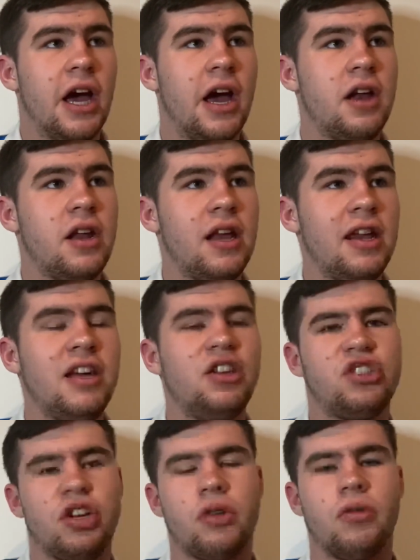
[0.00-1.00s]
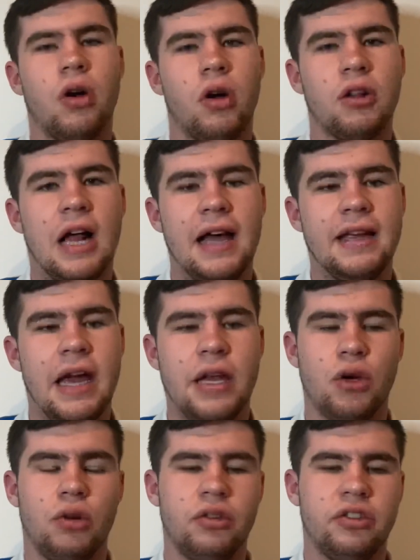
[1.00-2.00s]
And each to their own, like, yeah,
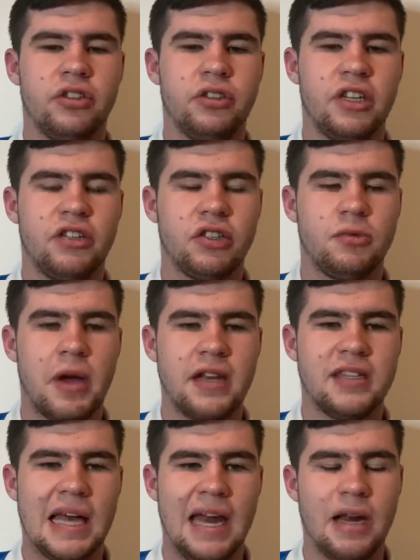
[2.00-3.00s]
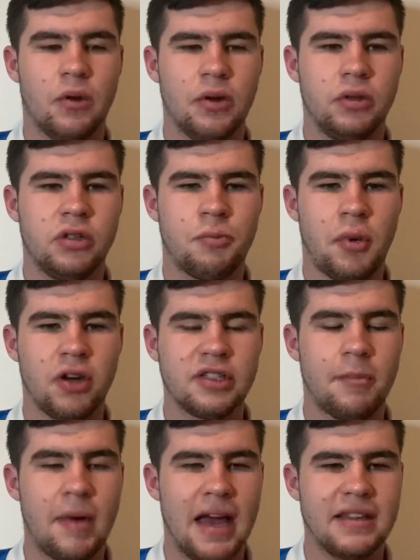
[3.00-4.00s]
no disrespect to anyone who supports
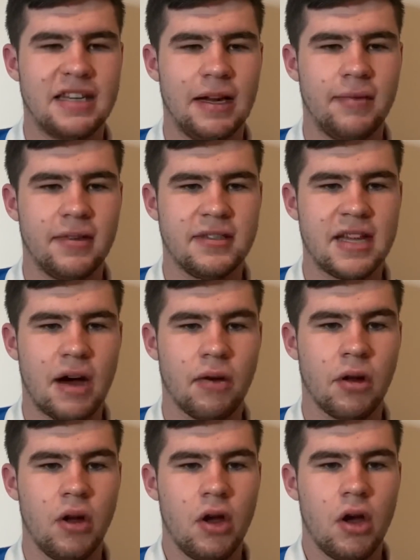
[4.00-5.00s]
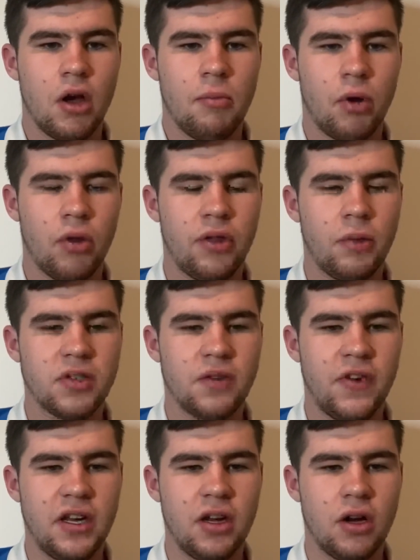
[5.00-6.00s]
a better team than Town. But there was a
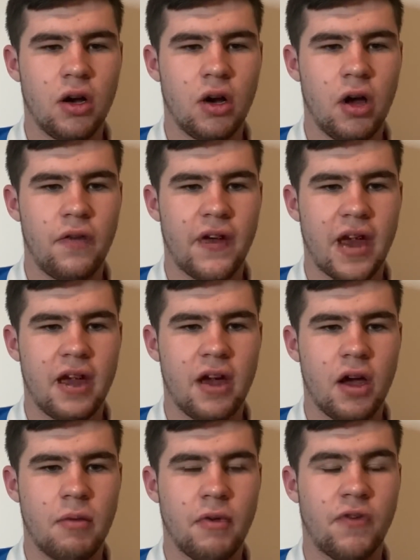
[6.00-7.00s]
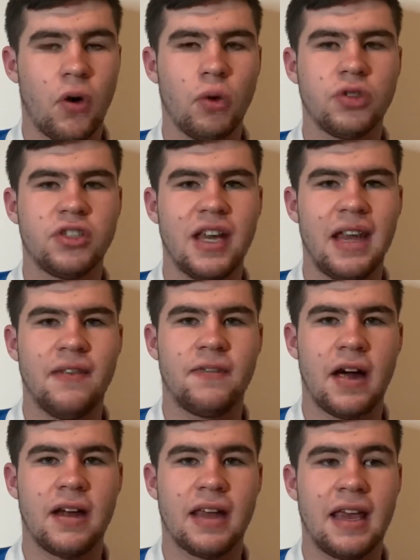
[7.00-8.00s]
video of a Hull City
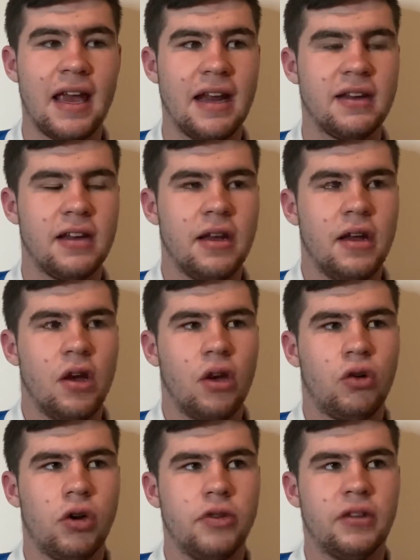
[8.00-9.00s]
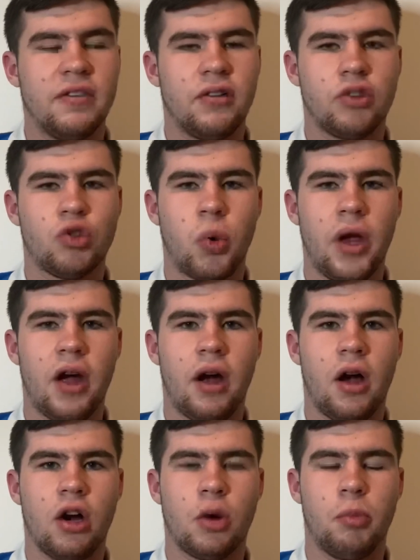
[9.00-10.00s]
fan, a kid, going around on Twitter
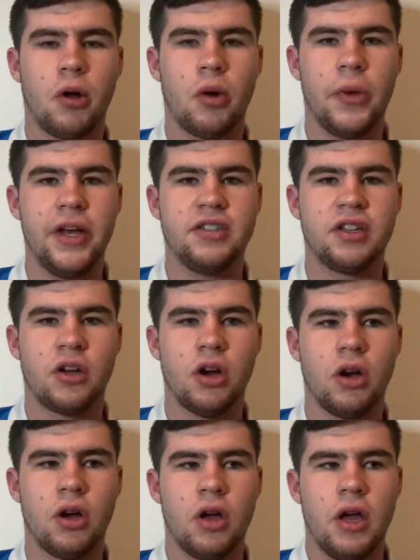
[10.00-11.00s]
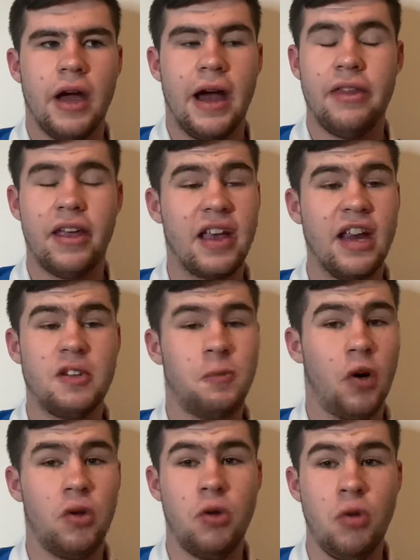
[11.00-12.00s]
a couple of weeks ago, and the kids
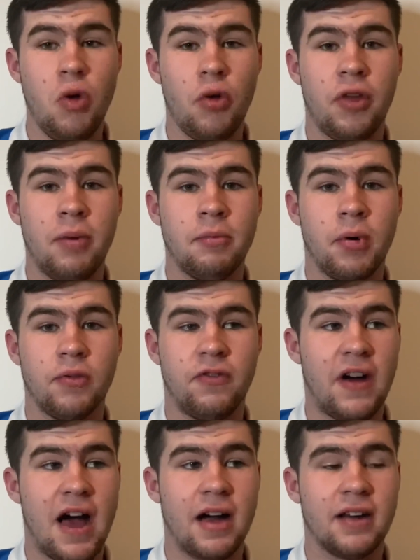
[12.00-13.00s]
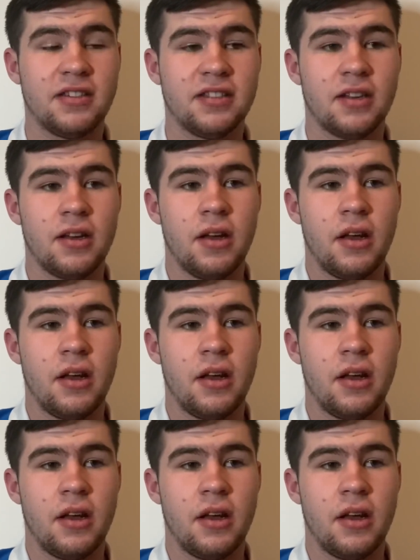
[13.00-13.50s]
put nothing but facts.